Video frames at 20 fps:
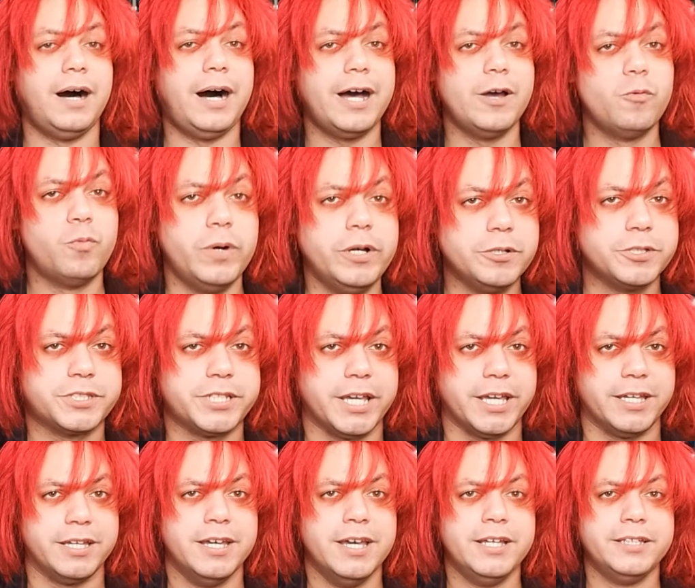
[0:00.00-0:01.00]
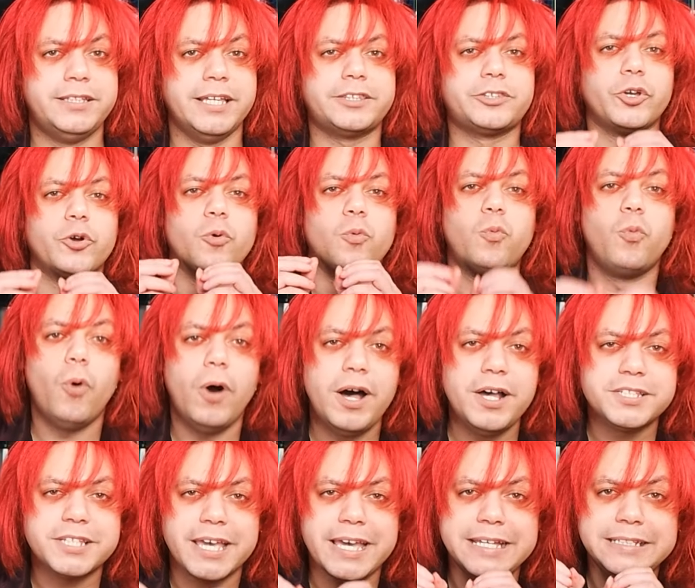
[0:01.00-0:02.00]
I will say that there
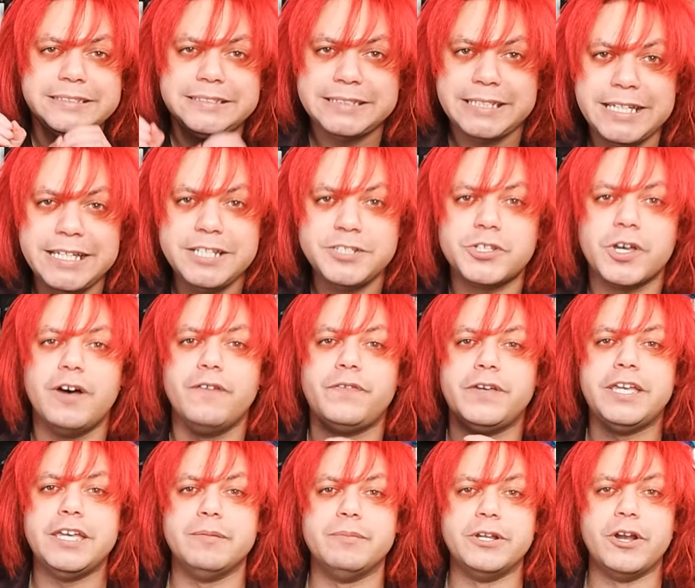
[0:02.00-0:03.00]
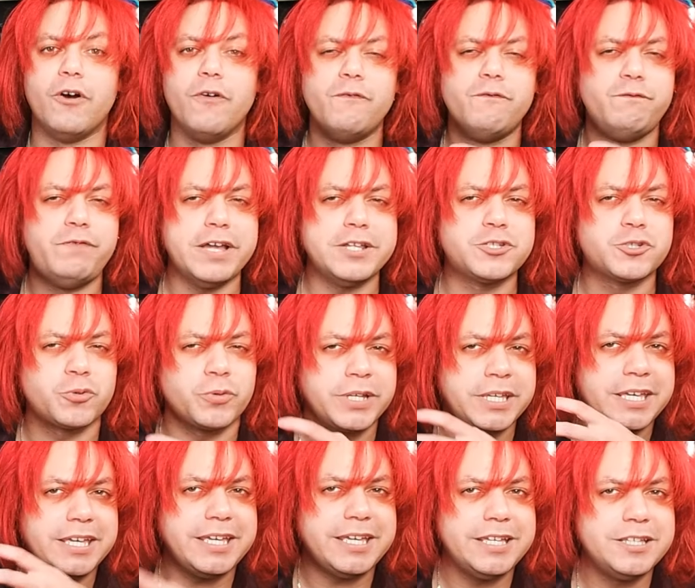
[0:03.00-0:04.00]
was a tease of Himeno
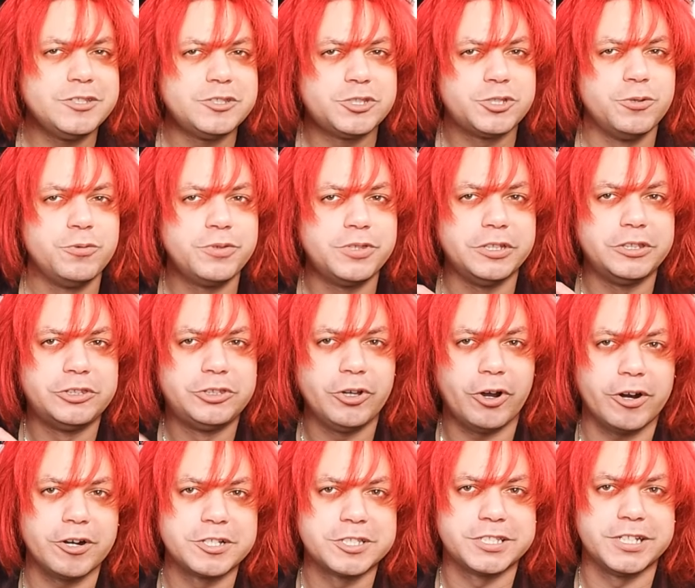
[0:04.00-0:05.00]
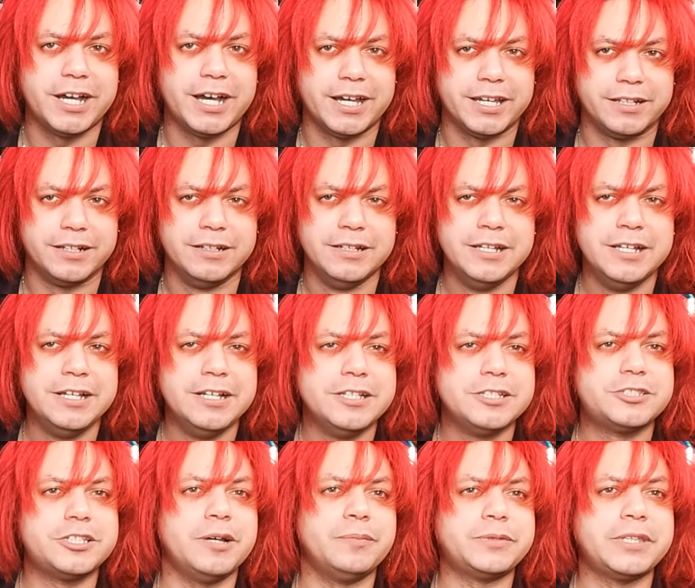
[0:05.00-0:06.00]
venturing into the dark side,
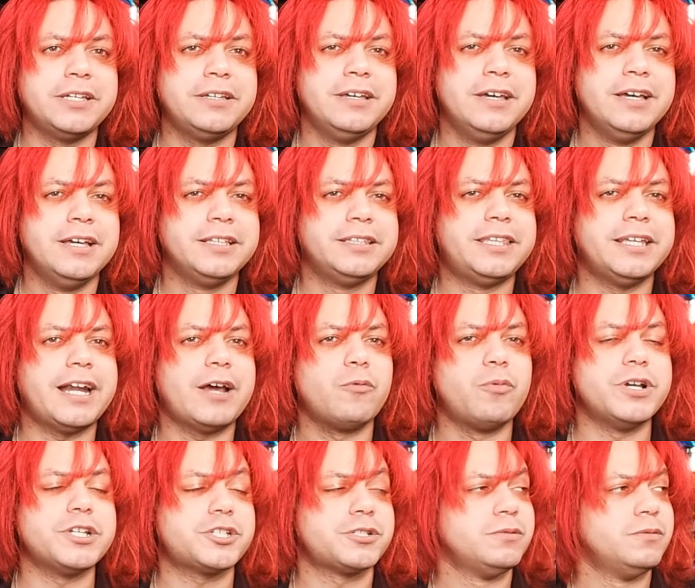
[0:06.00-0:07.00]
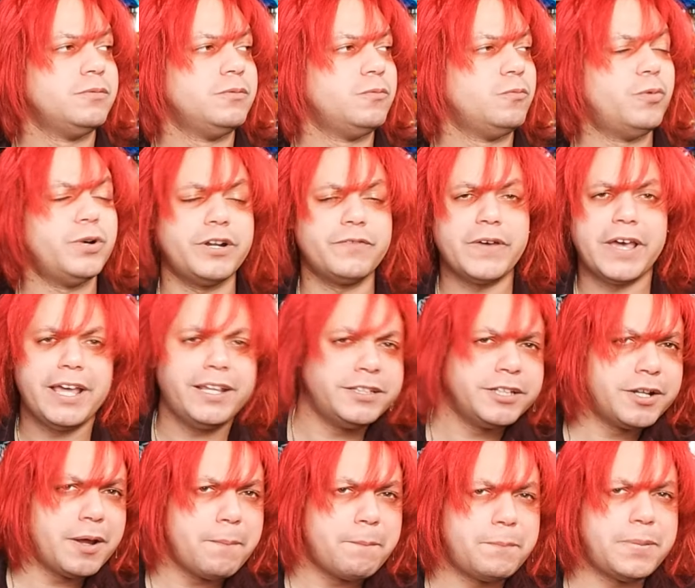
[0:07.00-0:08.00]
something that I wish would have
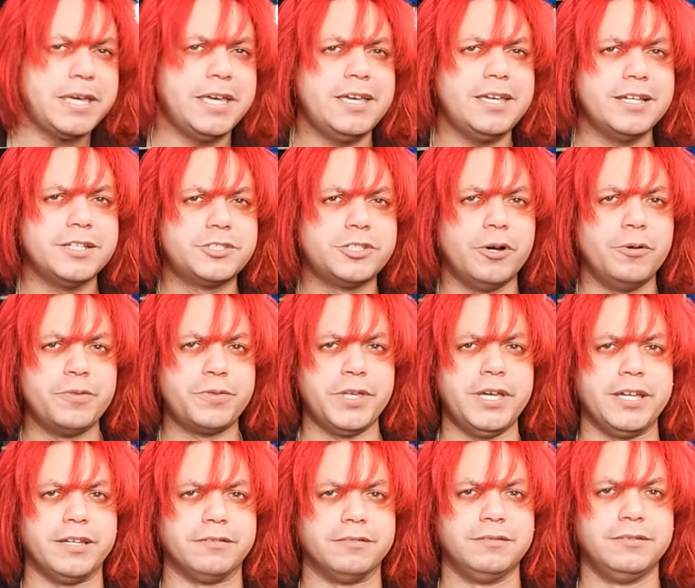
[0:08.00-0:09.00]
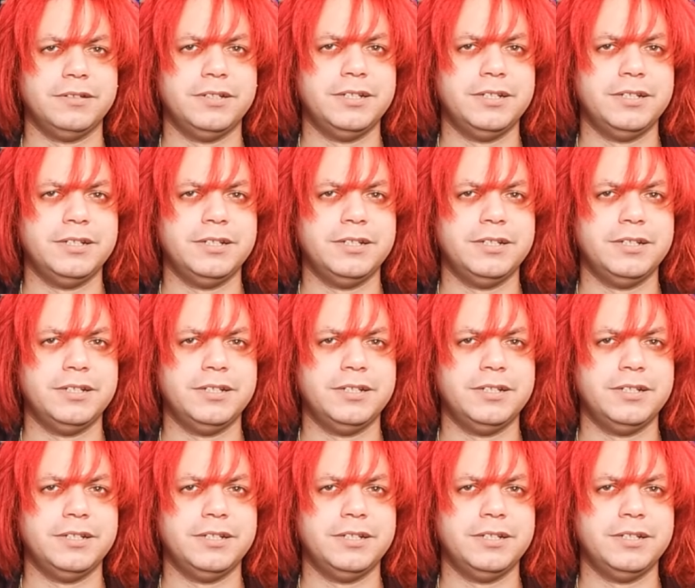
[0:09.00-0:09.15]
ended up being its own thing.